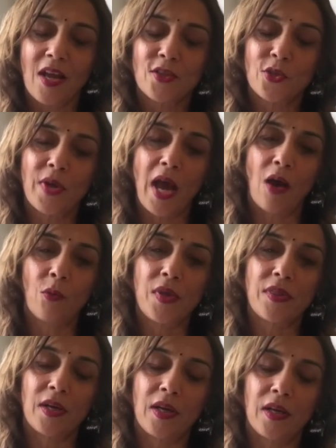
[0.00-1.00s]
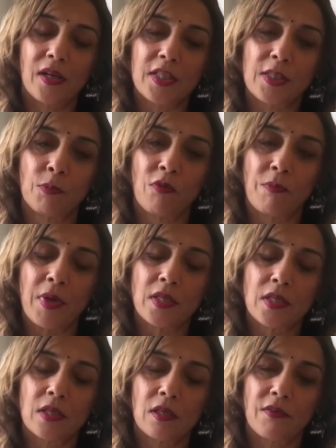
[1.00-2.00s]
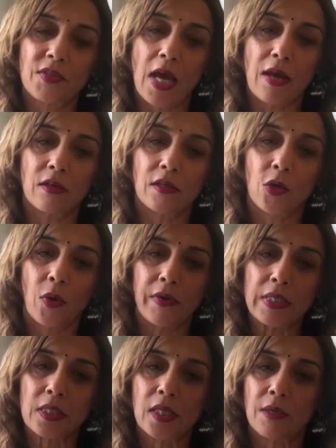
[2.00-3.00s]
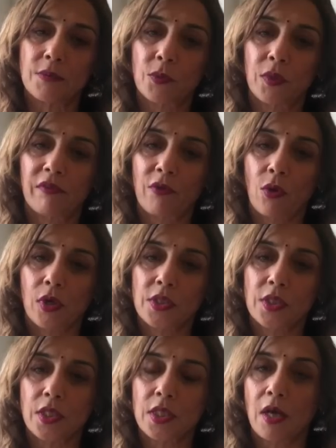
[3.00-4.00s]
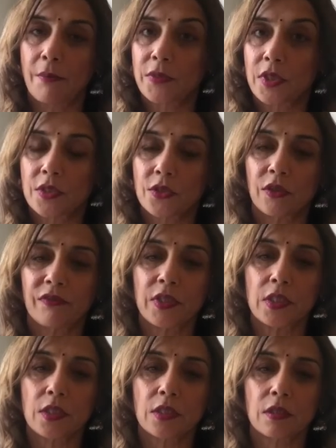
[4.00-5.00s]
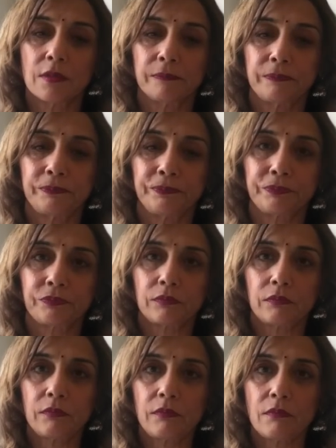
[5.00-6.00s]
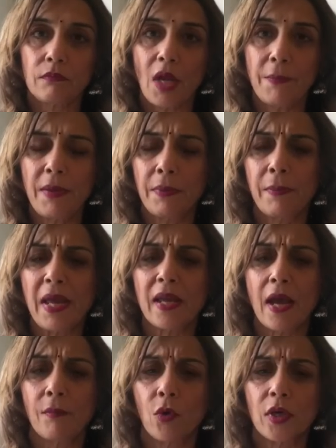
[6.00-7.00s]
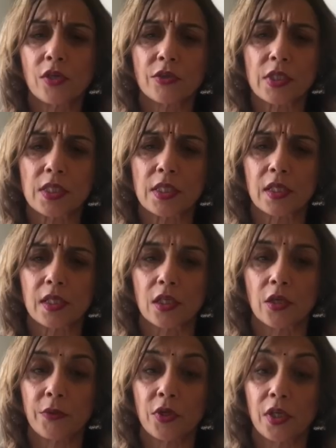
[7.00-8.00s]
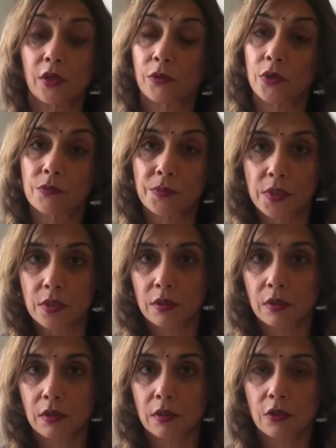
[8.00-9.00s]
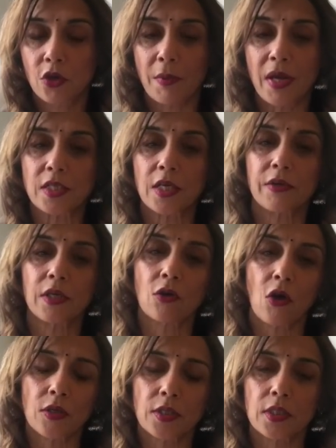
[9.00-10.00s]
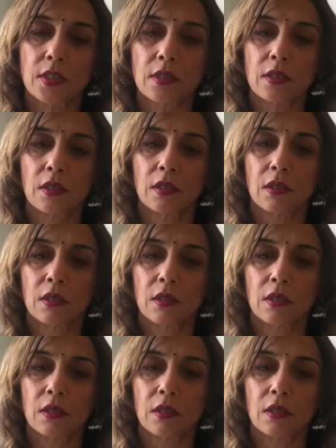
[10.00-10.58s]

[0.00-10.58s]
So now with this movement of Saturn, Aquarius themes will of course start to come to the surface. People may get more interested in community groups, humanitarian causes,